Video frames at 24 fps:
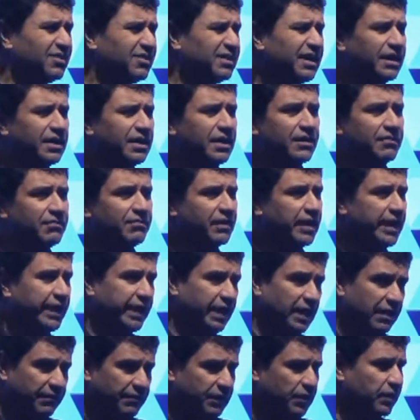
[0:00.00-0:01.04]
going to clarify
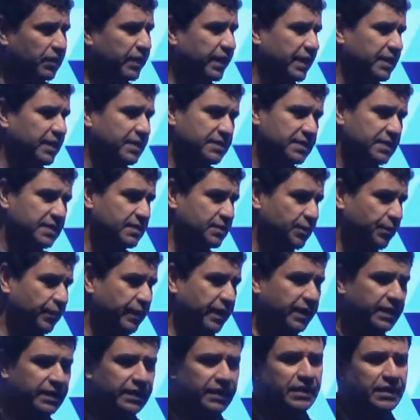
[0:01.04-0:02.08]
a few cases
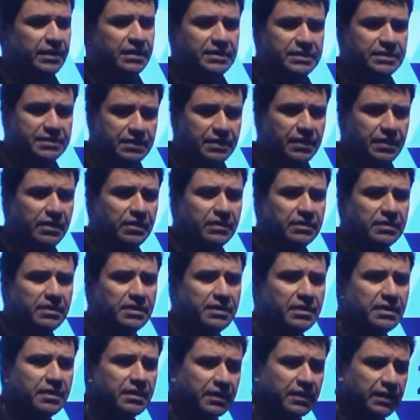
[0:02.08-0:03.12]
when it is not,
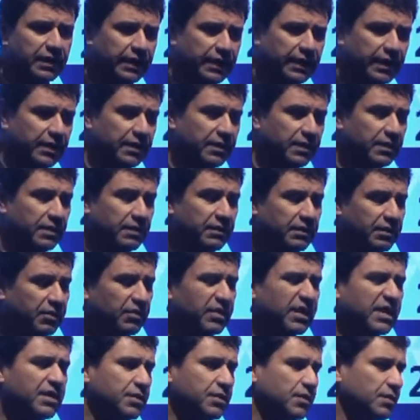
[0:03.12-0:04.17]
and you
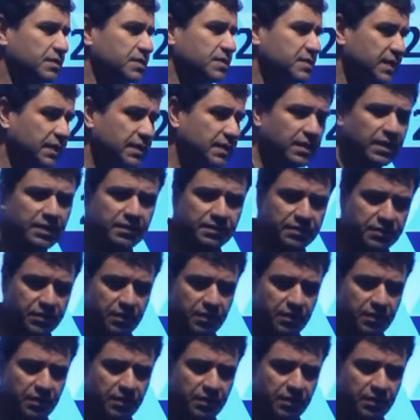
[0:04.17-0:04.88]
can use in